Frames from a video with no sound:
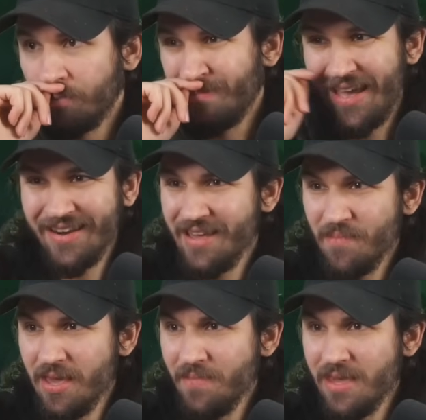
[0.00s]
Mega
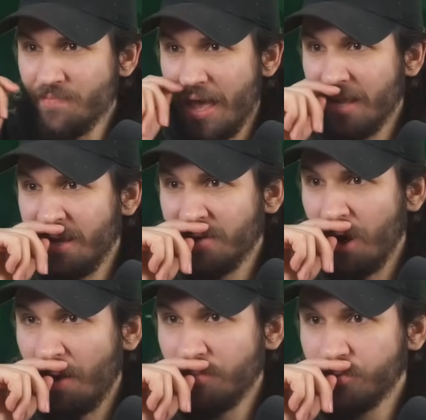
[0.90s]
Knight maybe? Mega Knight
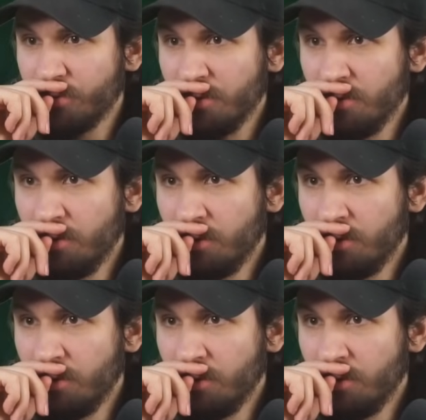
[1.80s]
Goblin Drill?